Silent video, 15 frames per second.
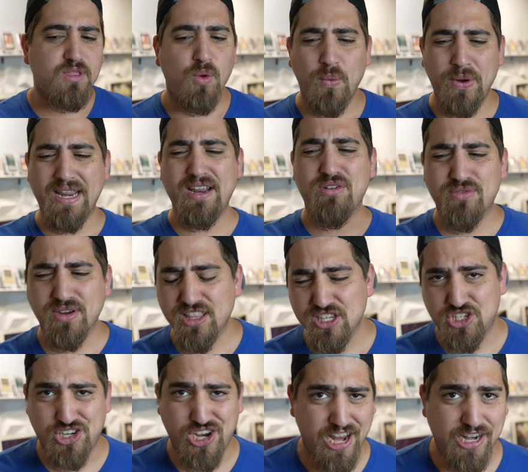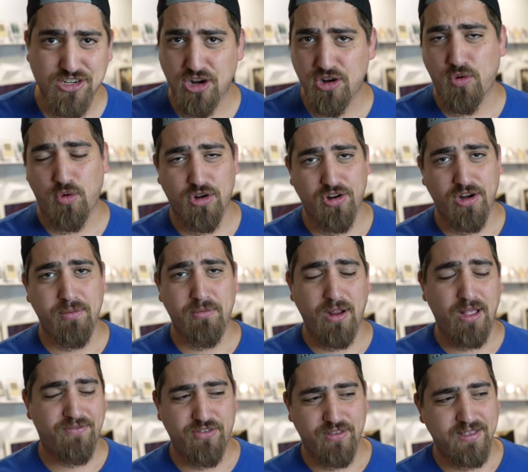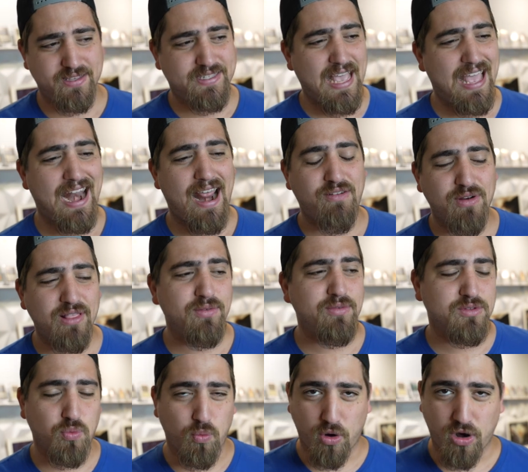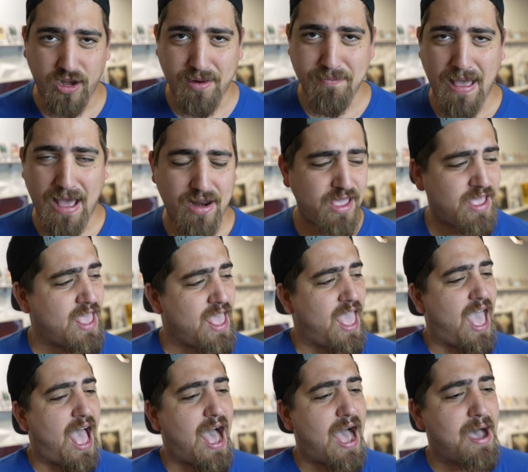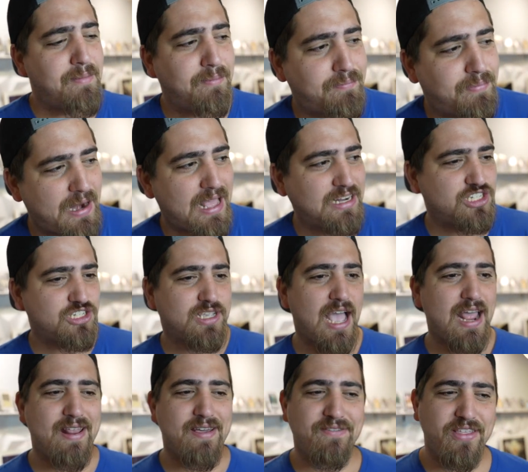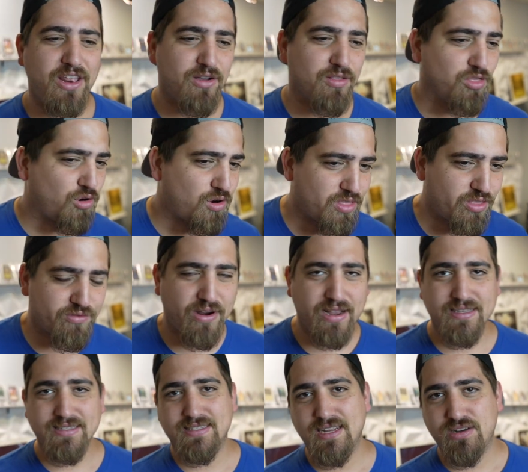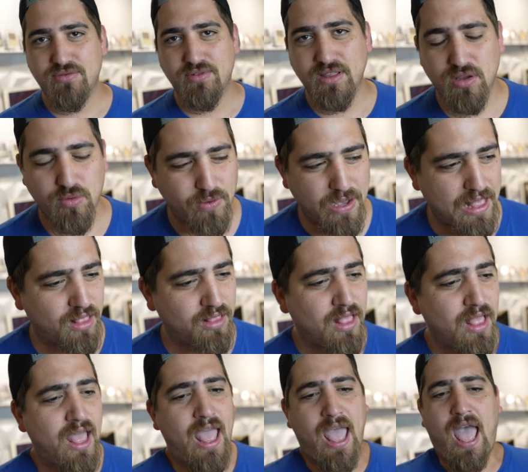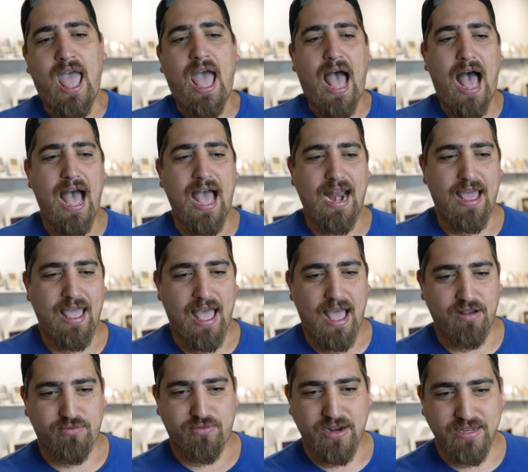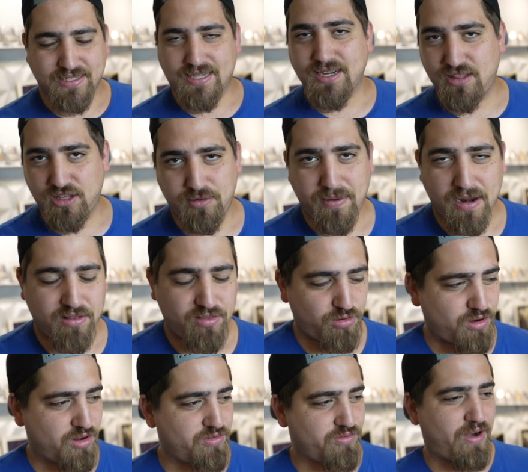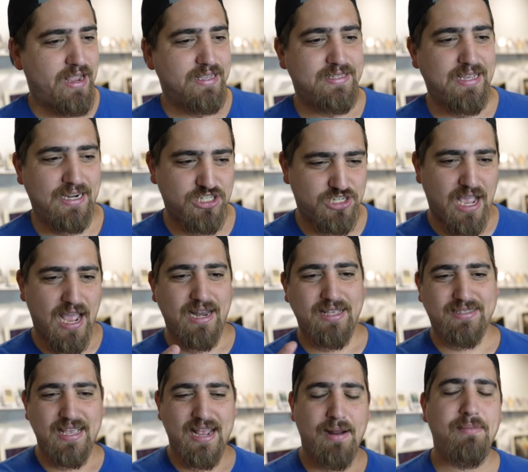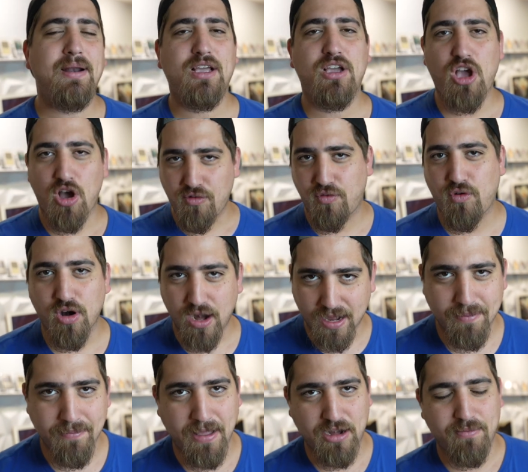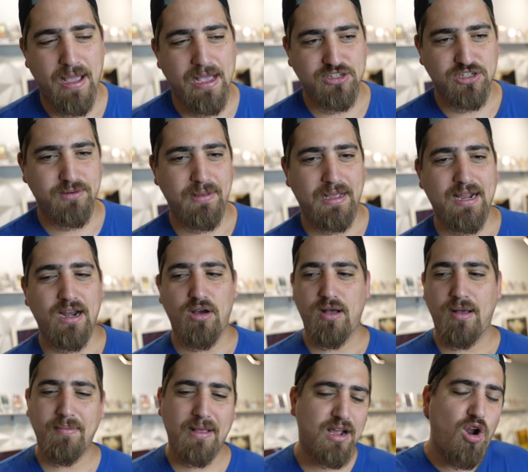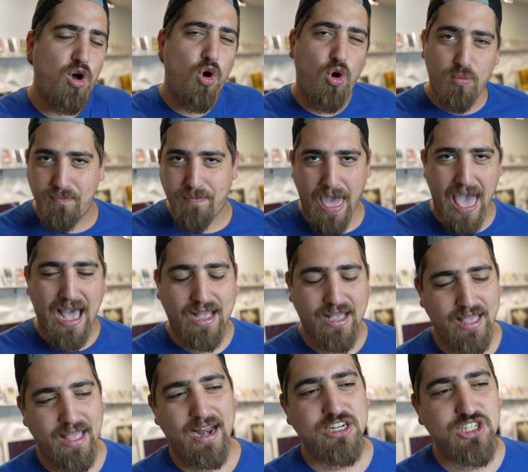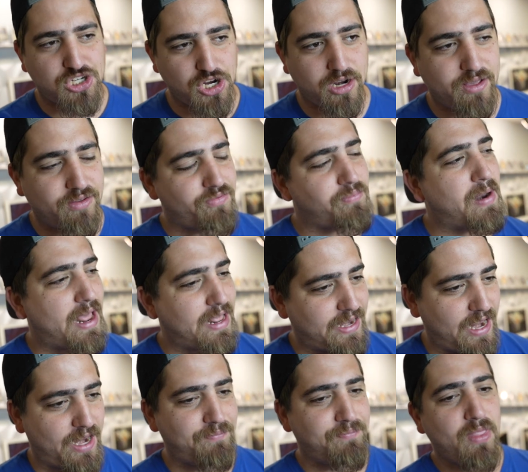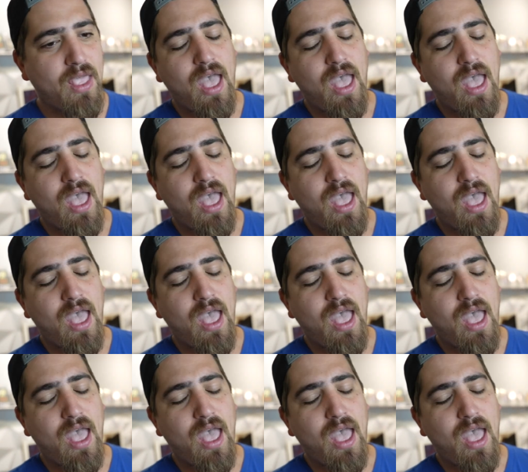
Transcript: We didn't really change our ordering for this set, and I really was worried about it. But I just kind of, you know, Lord of the Rings did really well. And I risked a little bit on Lord of the Rings. I just kind of said, I'm going to go for it on Commander Masters. I'm not going to hold back, and I should have, but I didn't.